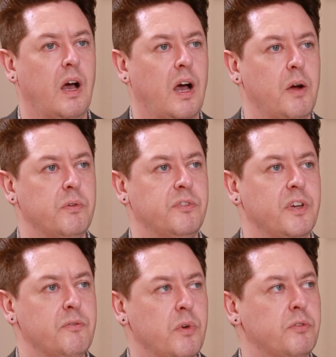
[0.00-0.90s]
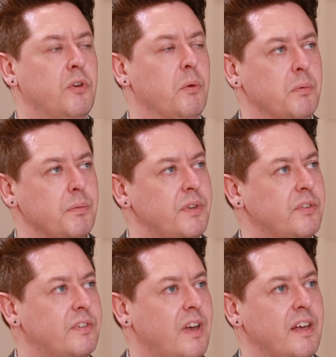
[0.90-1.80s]
I would say the most common
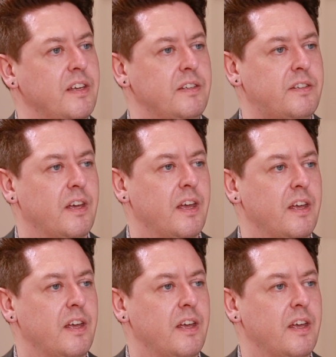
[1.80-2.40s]
mistake